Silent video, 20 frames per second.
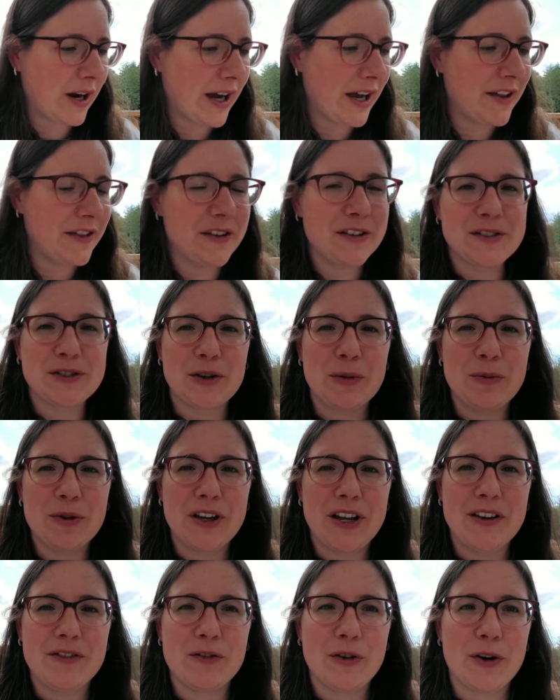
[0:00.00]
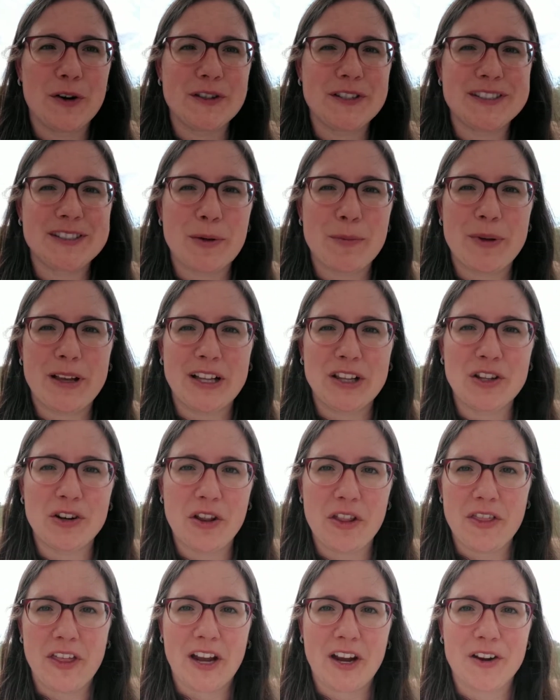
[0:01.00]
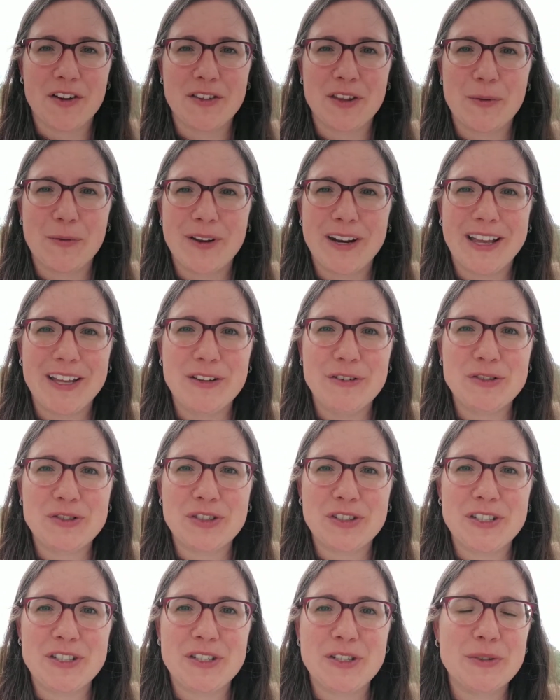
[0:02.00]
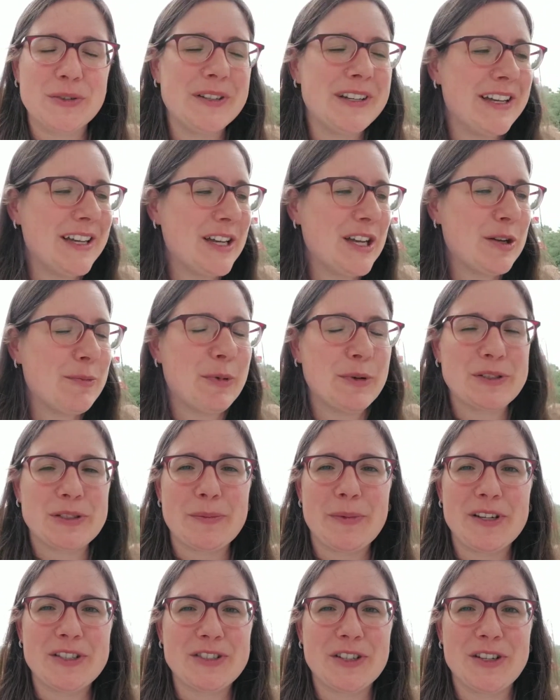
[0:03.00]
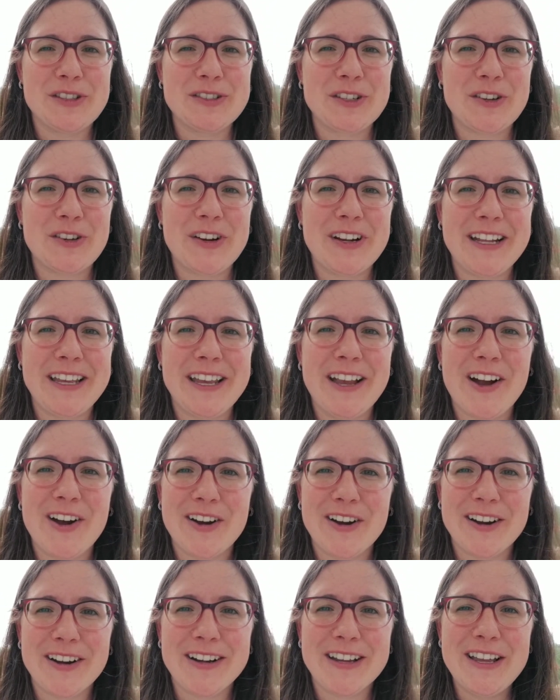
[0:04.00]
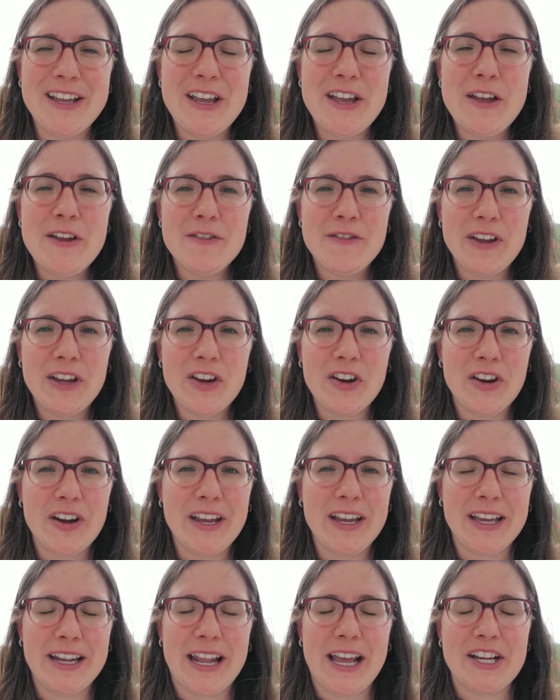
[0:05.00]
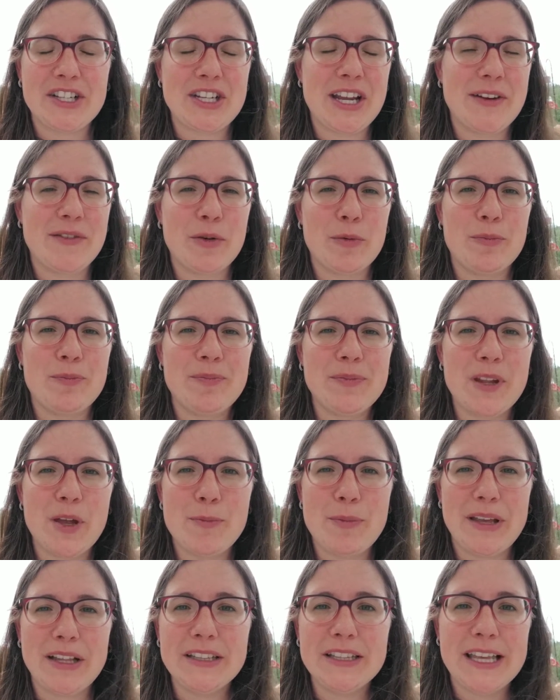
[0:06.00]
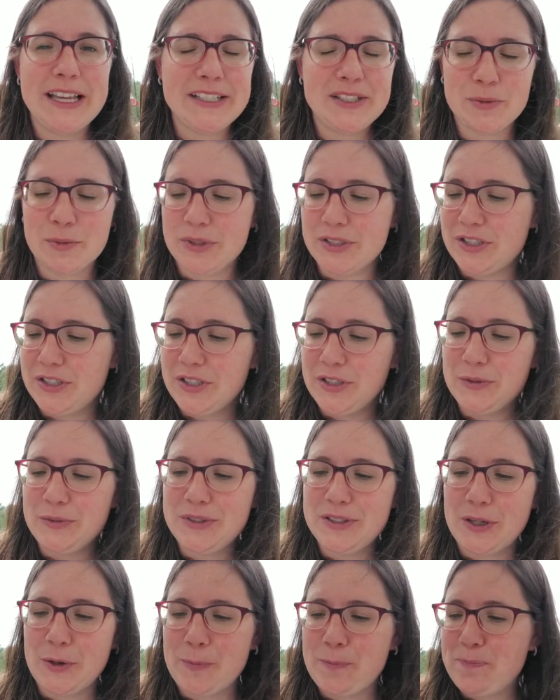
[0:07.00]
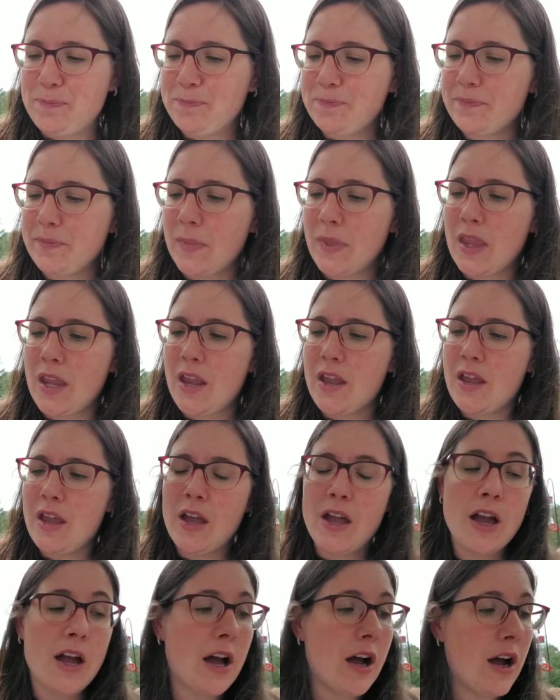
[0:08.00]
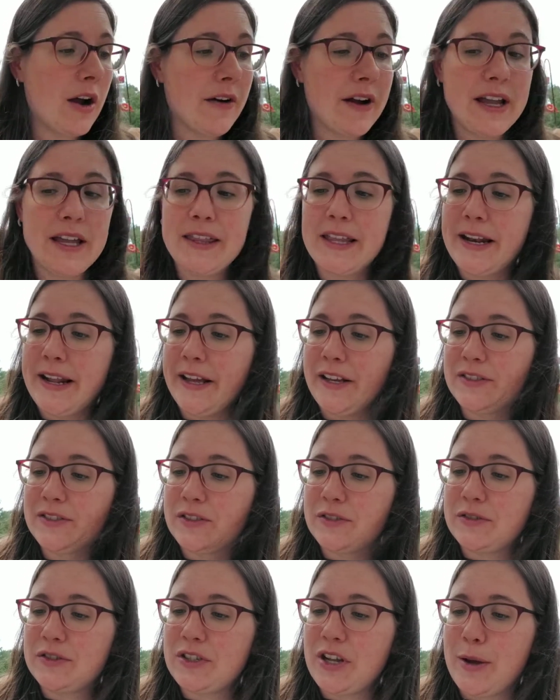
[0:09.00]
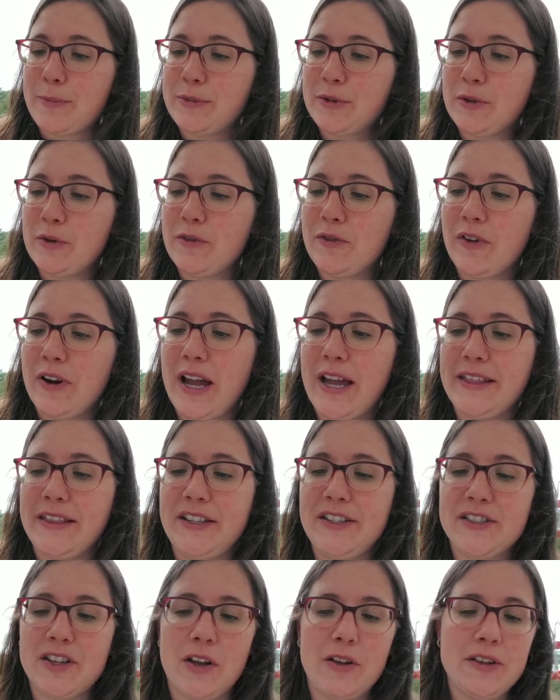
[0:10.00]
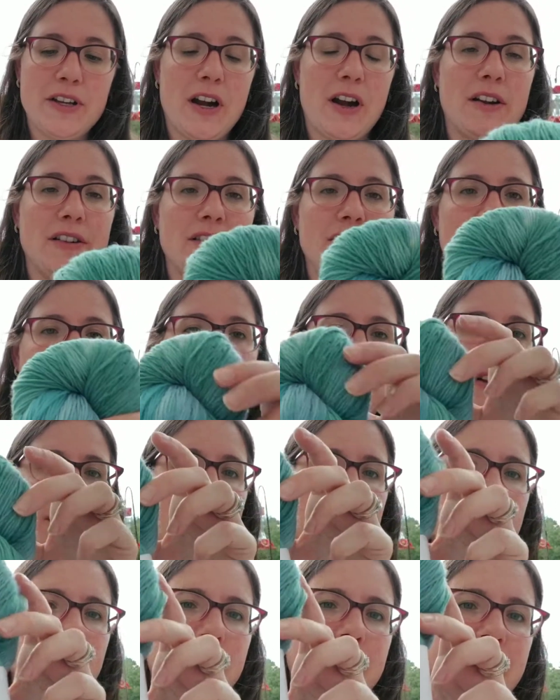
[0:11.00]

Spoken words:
either, so I'm looking forward to something a little thicker than what I usually do. Most of my shawls already are fingering, and I actually have a big lace one too. So all right, and then I also stopped over at the Salt Yarn Studio.